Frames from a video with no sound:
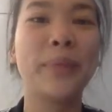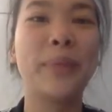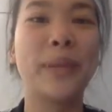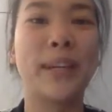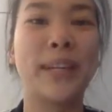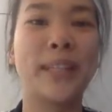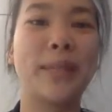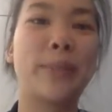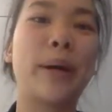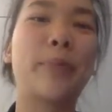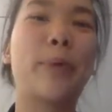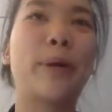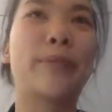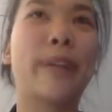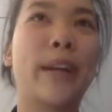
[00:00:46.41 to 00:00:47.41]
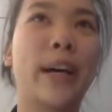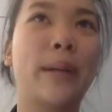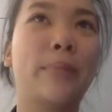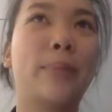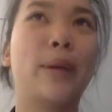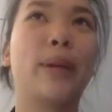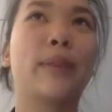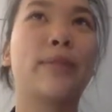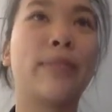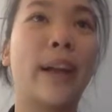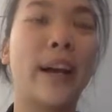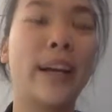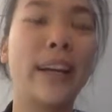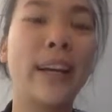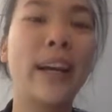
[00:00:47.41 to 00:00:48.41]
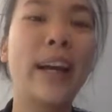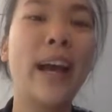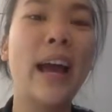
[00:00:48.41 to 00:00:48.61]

because my boyfriend had booked the flight,